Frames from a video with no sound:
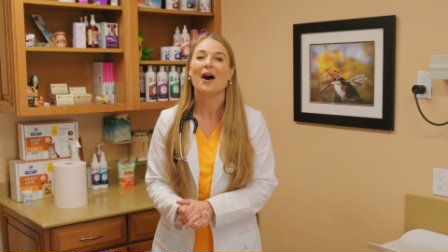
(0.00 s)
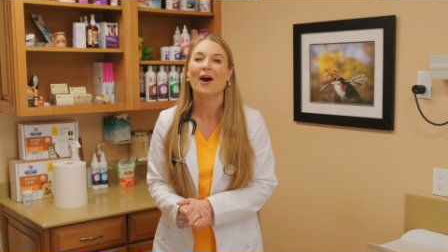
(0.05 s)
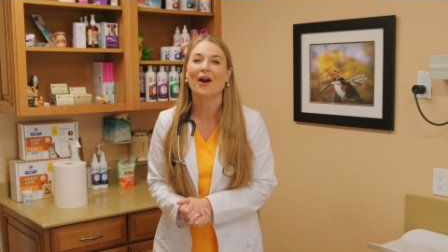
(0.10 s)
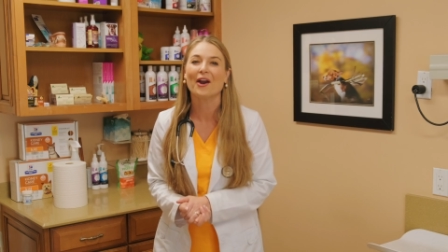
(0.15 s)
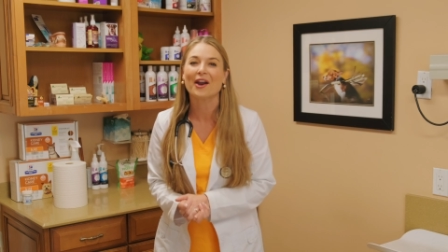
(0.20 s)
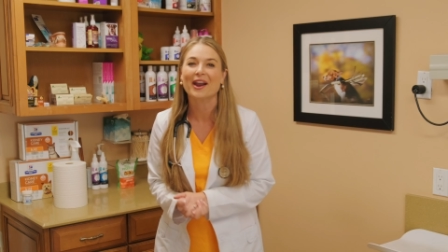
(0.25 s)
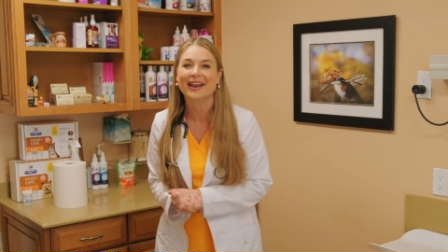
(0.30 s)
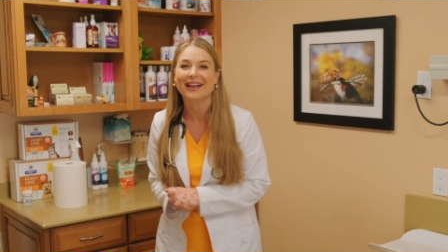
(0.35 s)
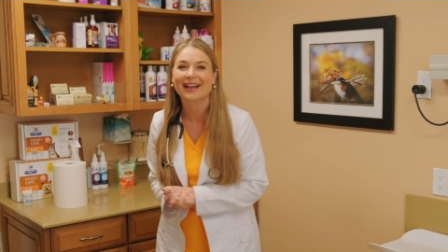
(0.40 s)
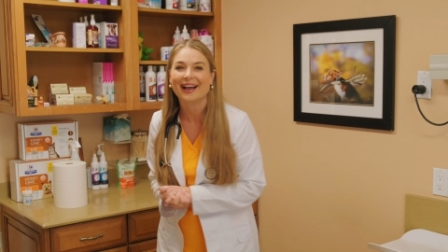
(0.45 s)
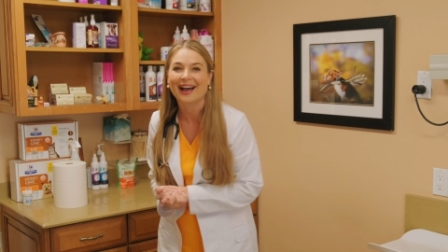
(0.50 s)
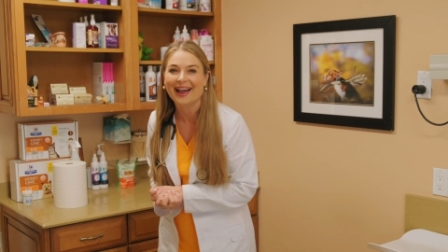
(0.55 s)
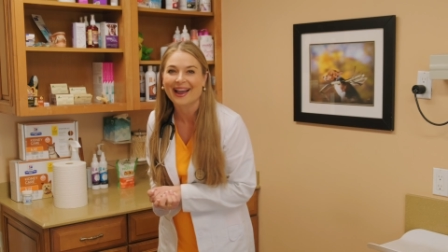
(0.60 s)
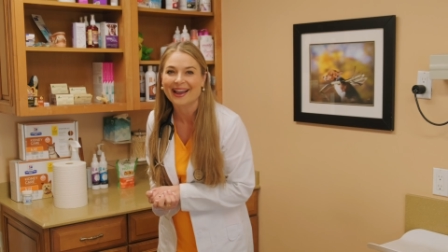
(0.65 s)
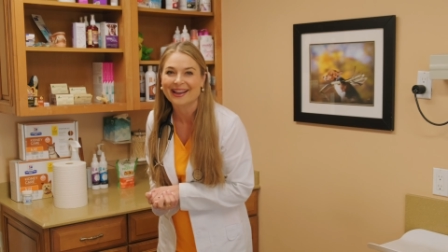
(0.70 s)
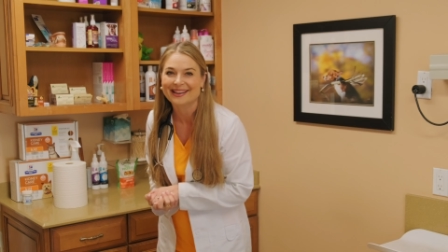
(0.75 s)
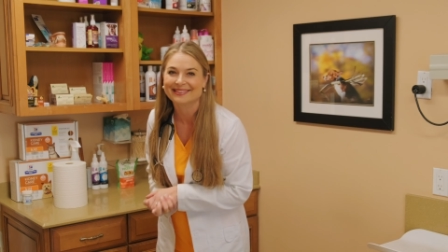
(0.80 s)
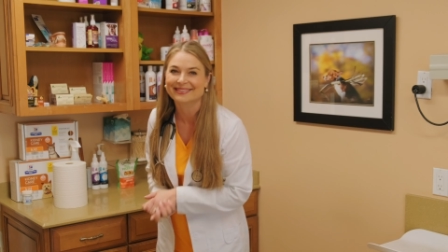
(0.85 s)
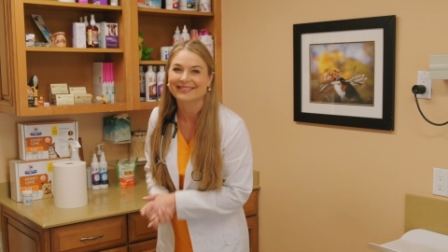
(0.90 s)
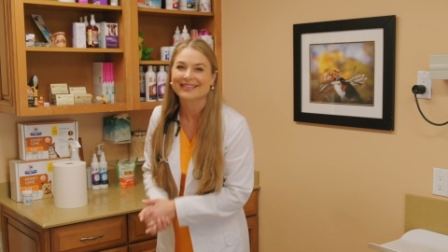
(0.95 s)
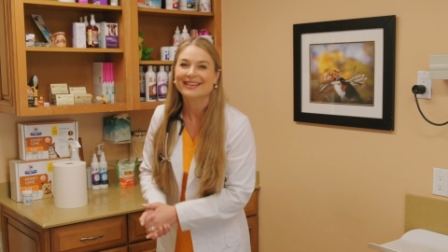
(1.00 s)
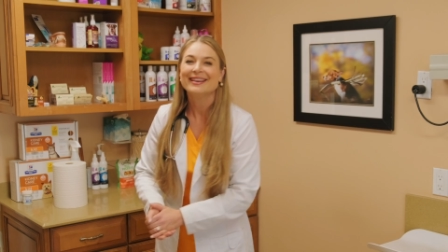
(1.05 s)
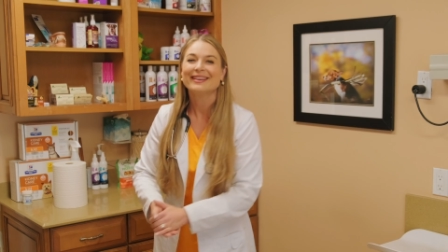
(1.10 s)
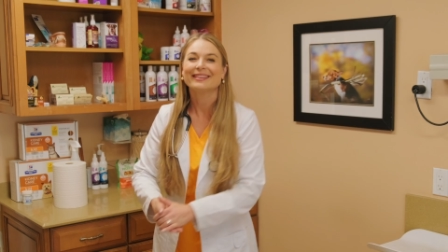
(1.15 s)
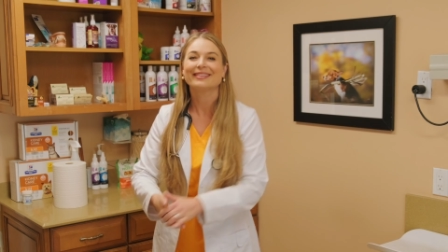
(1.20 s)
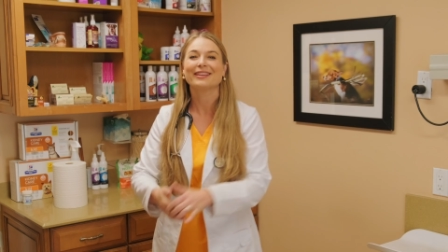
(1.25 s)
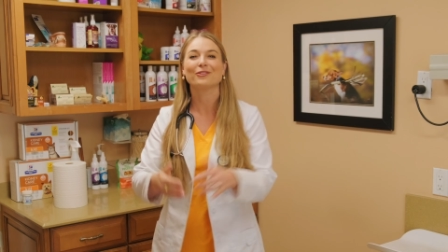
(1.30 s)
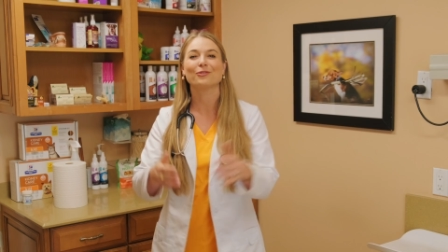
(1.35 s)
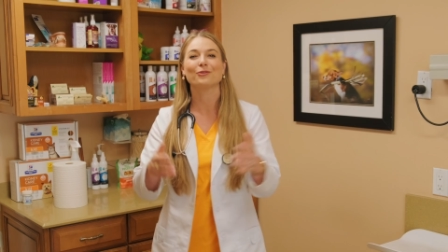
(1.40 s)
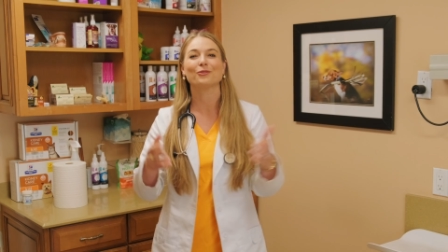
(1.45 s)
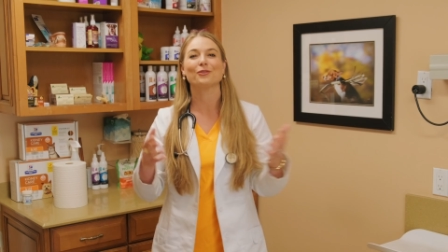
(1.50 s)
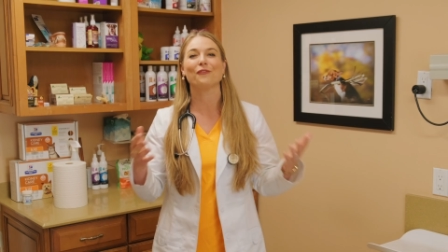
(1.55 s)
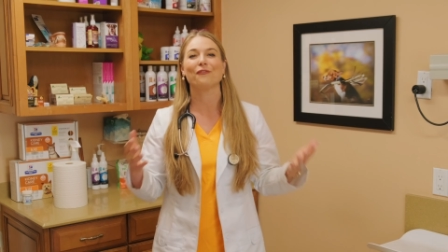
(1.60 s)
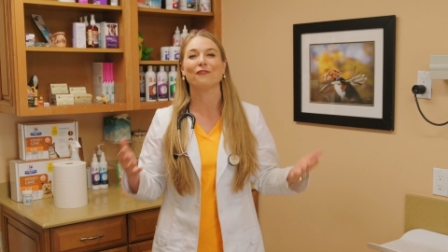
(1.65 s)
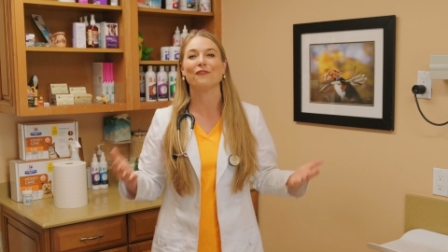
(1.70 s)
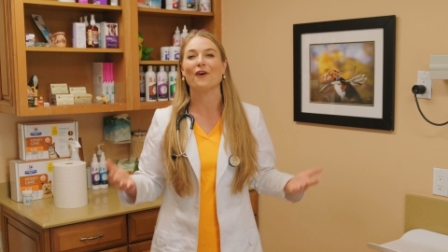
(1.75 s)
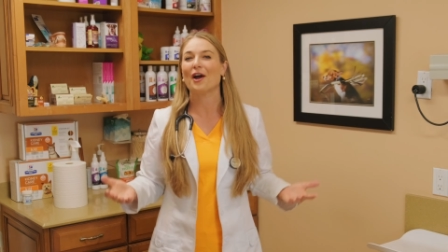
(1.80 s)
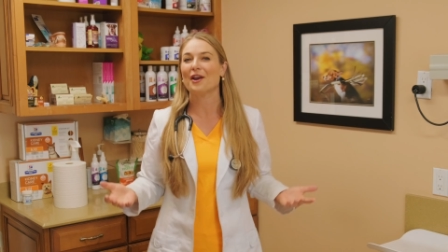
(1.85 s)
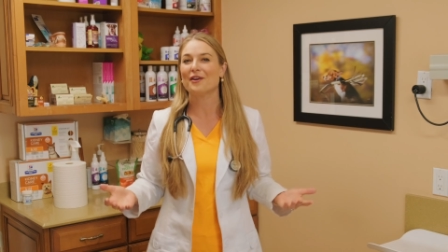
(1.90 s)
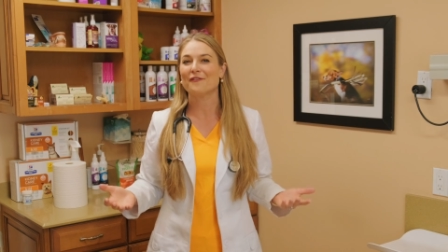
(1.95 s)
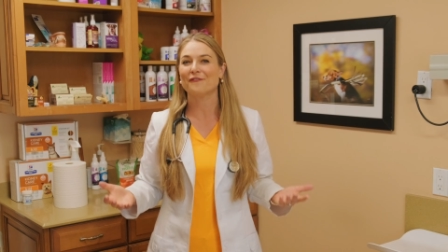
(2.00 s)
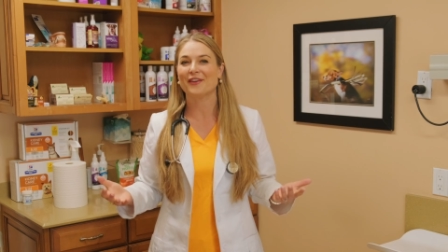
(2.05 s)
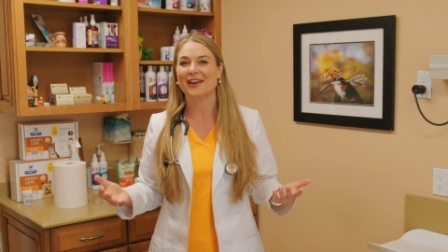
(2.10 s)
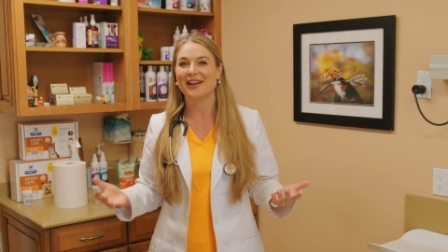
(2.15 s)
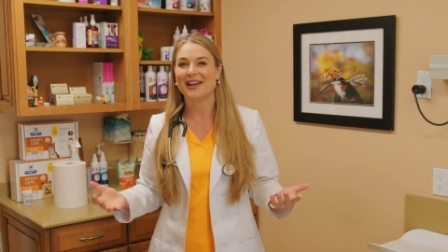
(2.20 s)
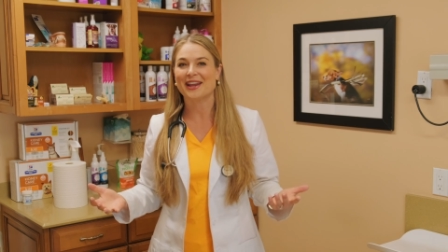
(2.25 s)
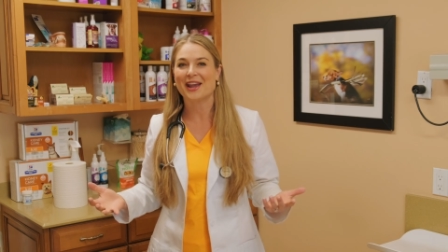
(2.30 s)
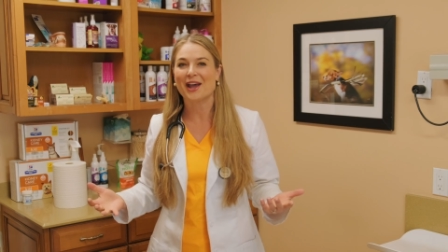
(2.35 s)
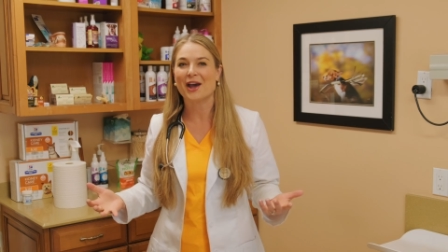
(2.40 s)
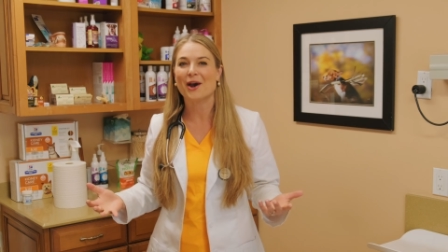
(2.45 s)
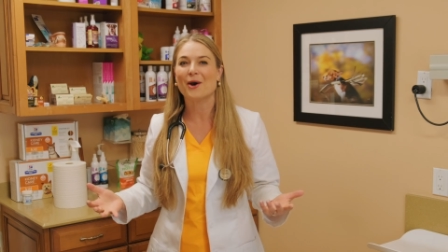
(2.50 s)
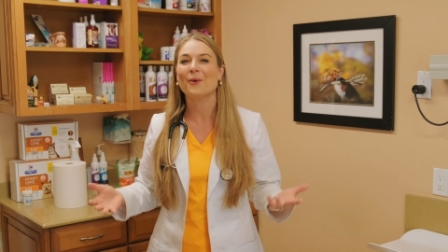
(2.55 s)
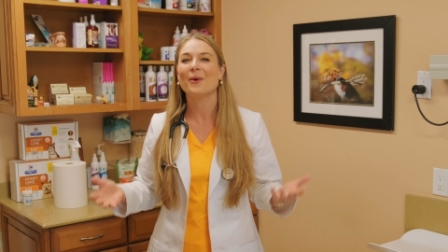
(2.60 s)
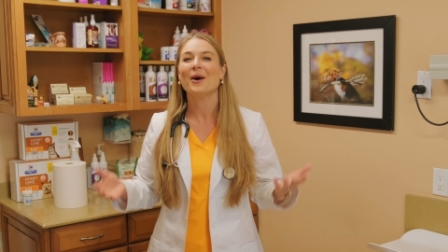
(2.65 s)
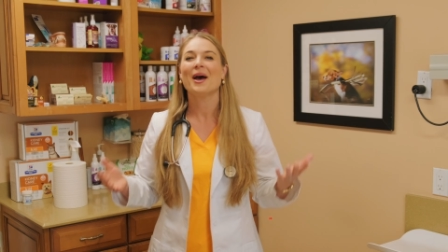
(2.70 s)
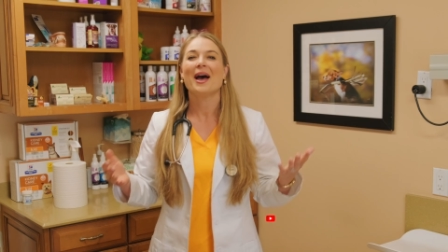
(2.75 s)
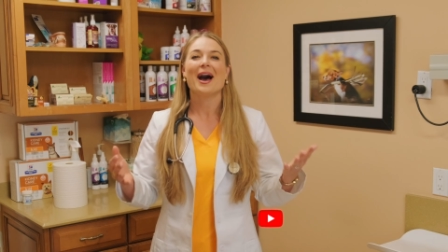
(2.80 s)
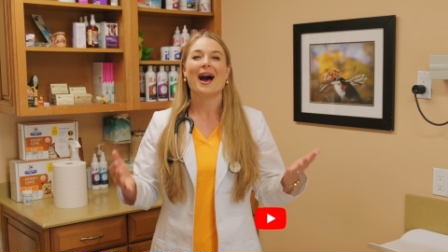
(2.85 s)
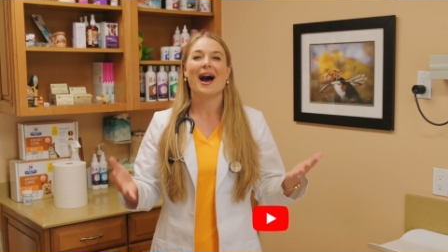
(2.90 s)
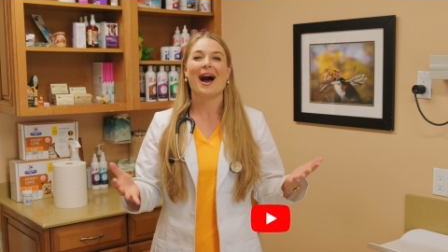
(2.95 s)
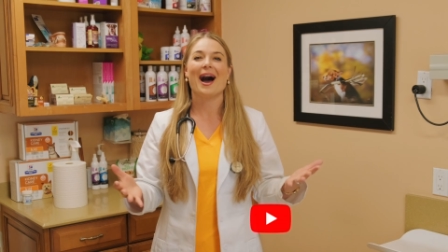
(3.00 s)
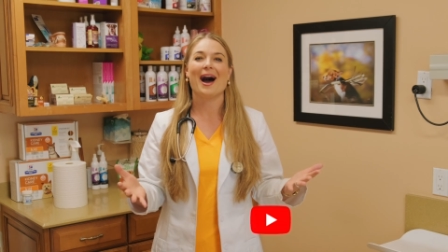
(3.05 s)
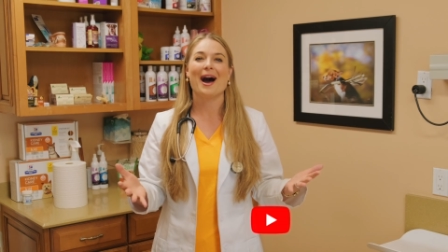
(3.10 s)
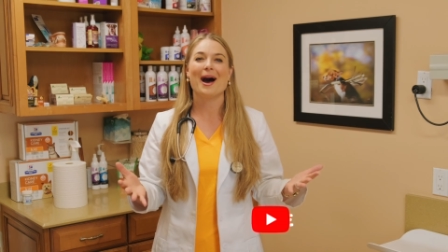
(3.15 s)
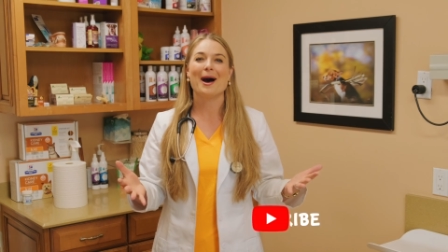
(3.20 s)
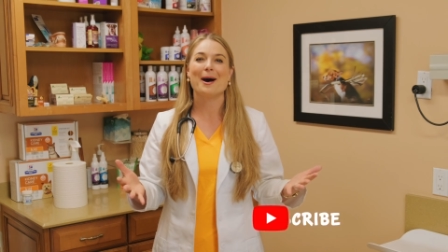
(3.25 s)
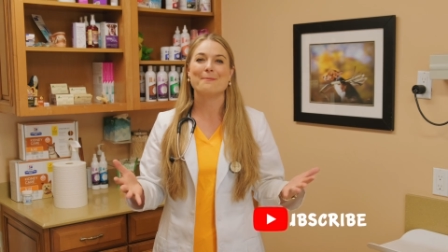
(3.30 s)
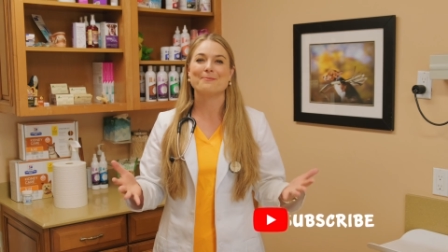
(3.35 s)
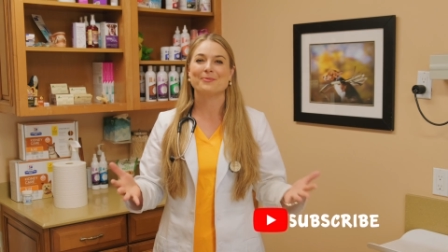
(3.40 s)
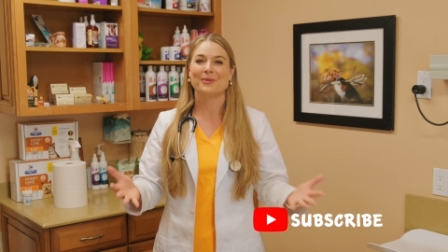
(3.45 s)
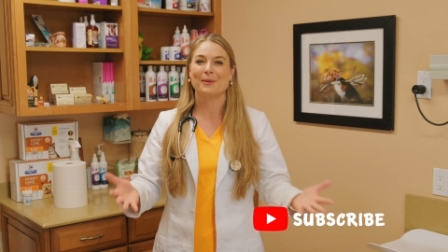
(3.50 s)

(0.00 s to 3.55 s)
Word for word: All right, guys guys, this was a fun video um,